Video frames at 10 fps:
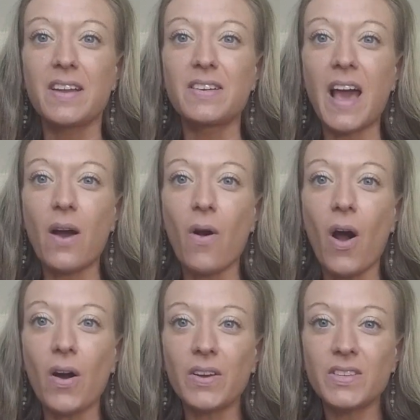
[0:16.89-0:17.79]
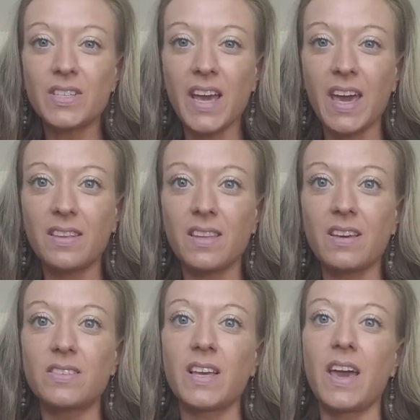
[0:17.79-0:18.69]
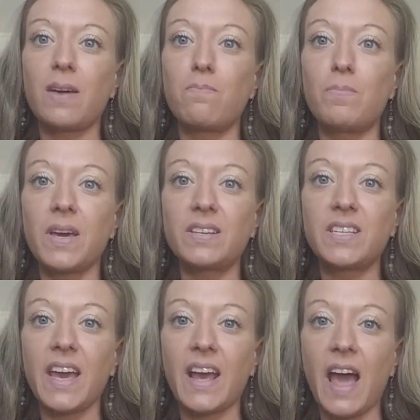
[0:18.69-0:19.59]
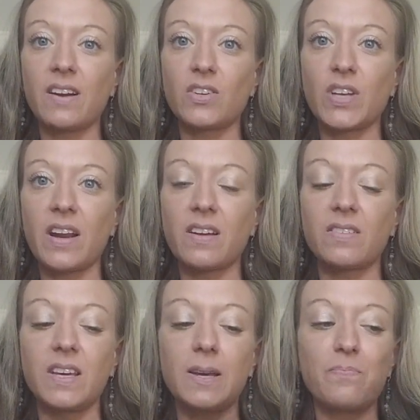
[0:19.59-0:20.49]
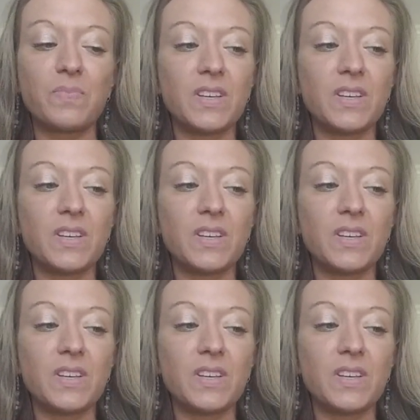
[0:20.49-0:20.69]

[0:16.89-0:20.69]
Now, August 8th is a big day energetically